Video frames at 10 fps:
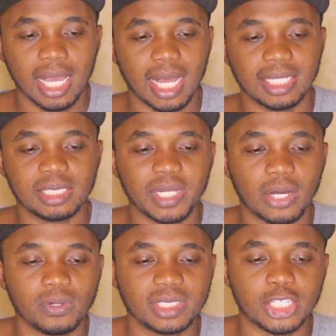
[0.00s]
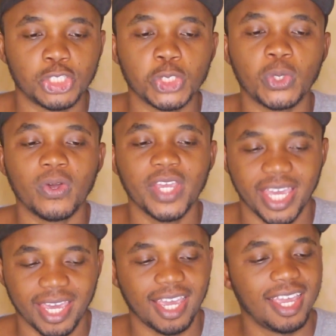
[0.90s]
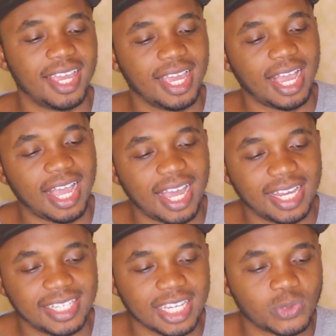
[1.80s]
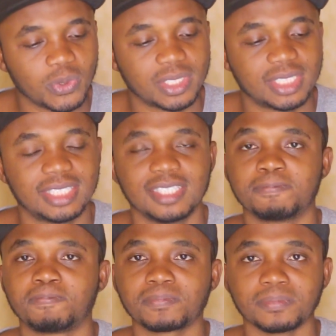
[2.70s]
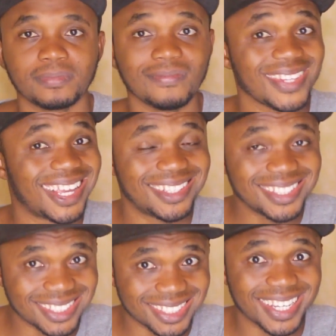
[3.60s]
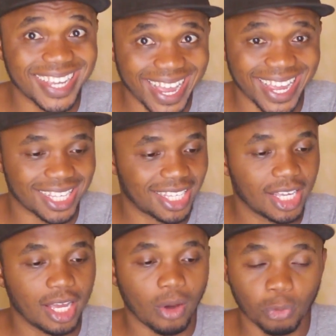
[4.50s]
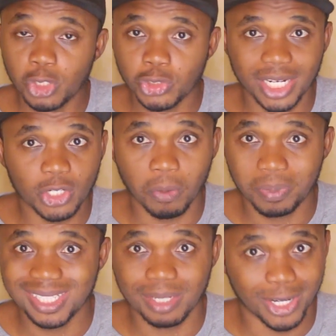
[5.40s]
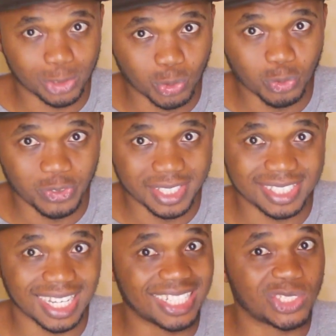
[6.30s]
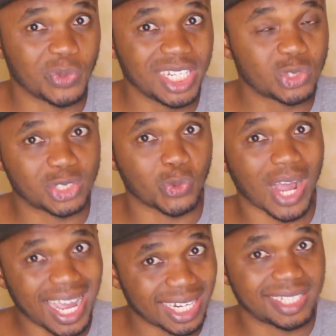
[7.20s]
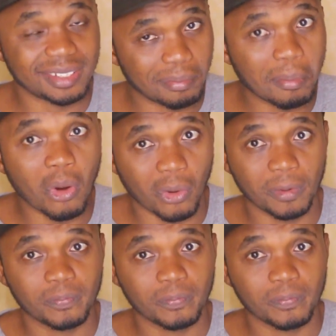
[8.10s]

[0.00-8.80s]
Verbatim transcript: And Timi Dakolo said, You don't hear. And guess what? This is a guy who usually complained about school fees and is willing to, to add more.